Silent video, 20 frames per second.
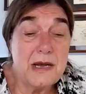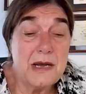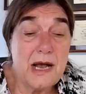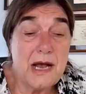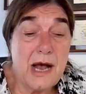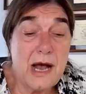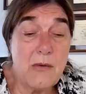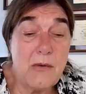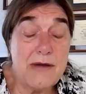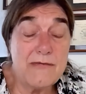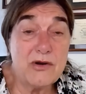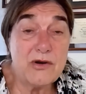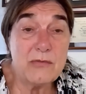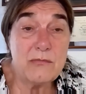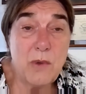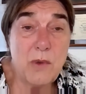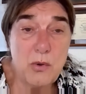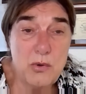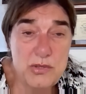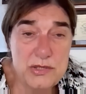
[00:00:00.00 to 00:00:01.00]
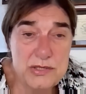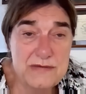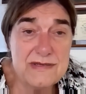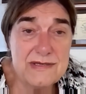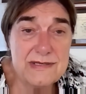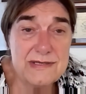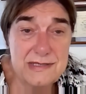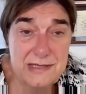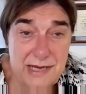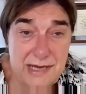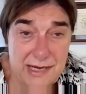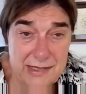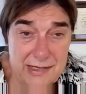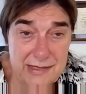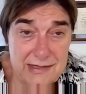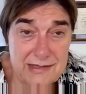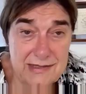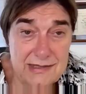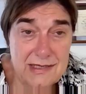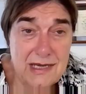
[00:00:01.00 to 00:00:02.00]
However, in most of the
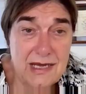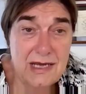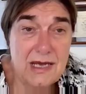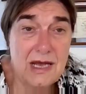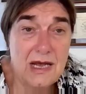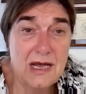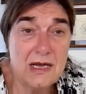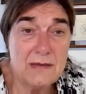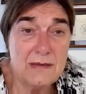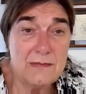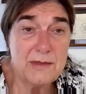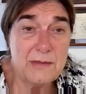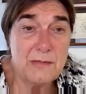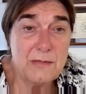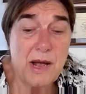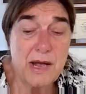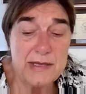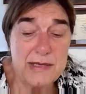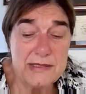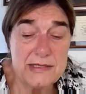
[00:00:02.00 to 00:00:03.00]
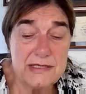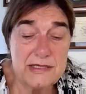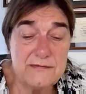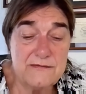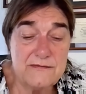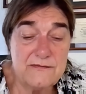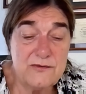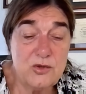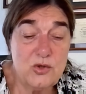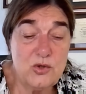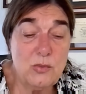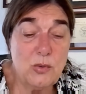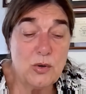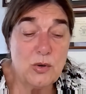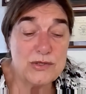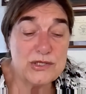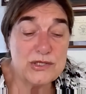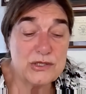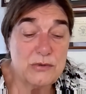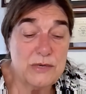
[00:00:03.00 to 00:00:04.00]
states, the positive newborn
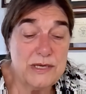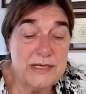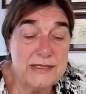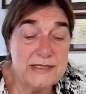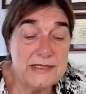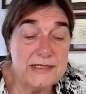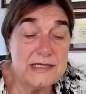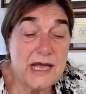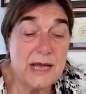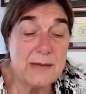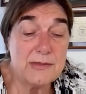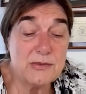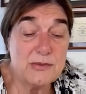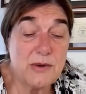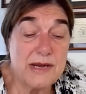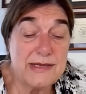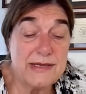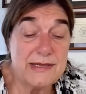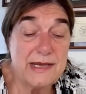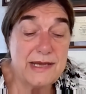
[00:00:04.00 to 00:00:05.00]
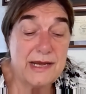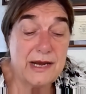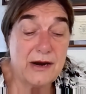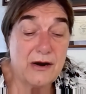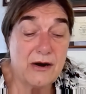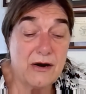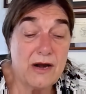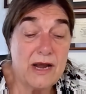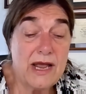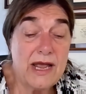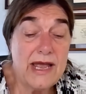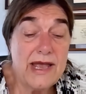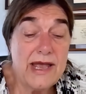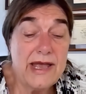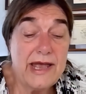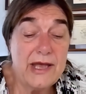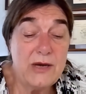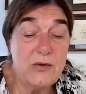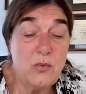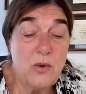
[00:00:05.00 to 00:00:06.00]
screen stops right there.
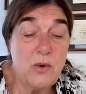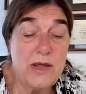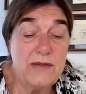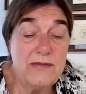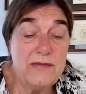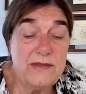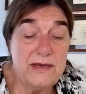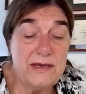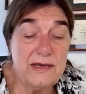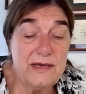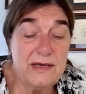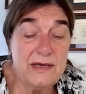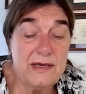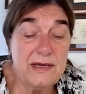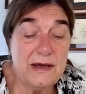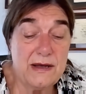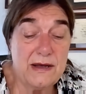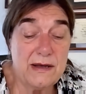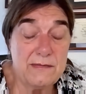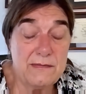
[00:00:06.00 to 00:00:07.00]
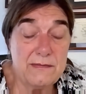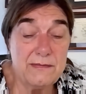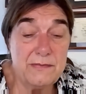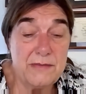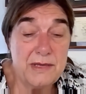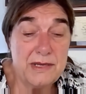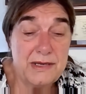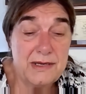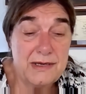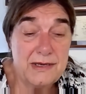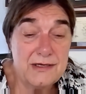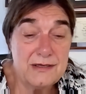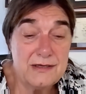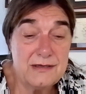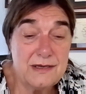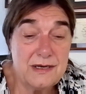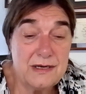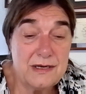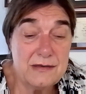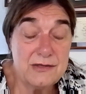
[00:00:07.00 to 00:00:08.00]
And when the
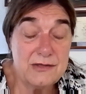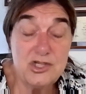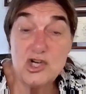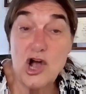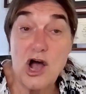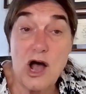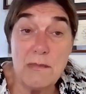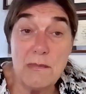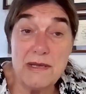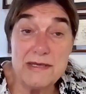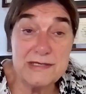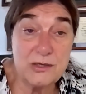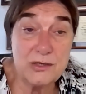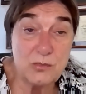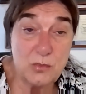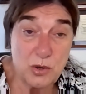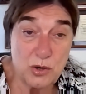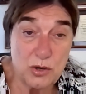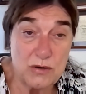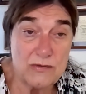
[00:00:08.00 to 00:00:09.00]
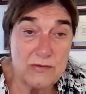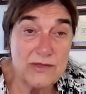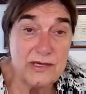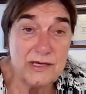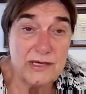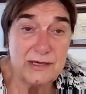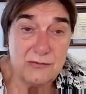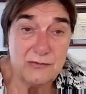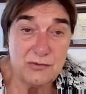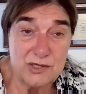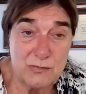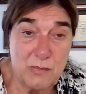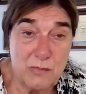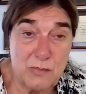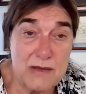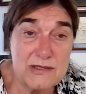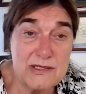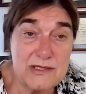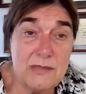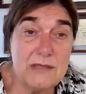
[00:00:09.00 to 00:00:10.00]
job, as it were, the
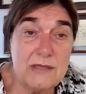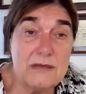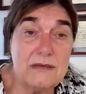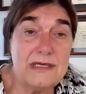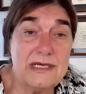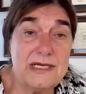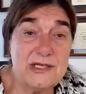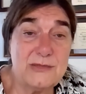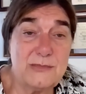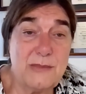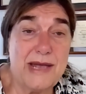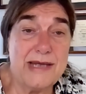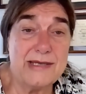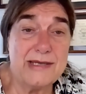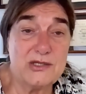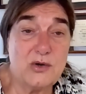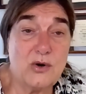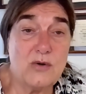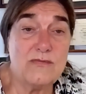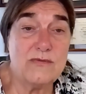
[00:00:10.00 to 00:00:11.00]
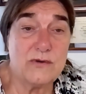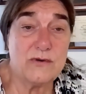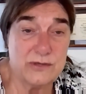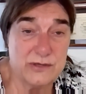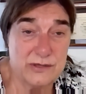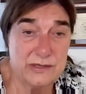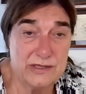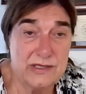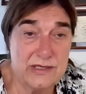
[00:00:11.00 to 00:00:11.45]
responsibility is passed over to